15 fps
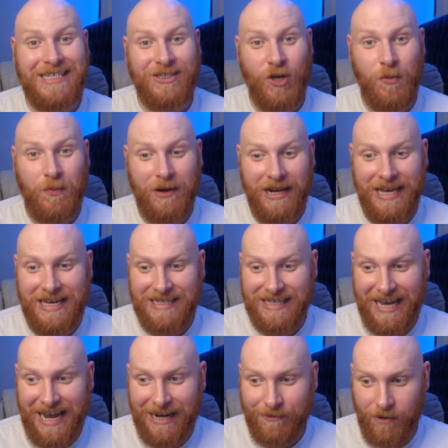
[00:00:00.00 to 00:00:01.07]
Super Leagues
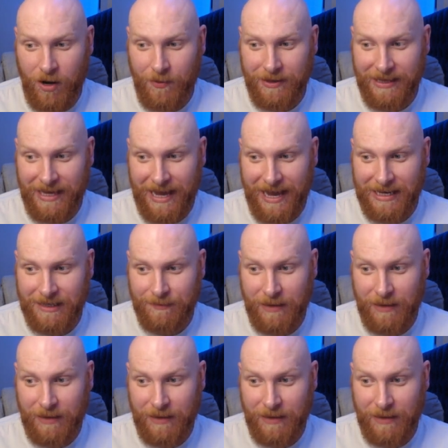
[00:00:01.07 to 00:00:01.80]
in a row in the end.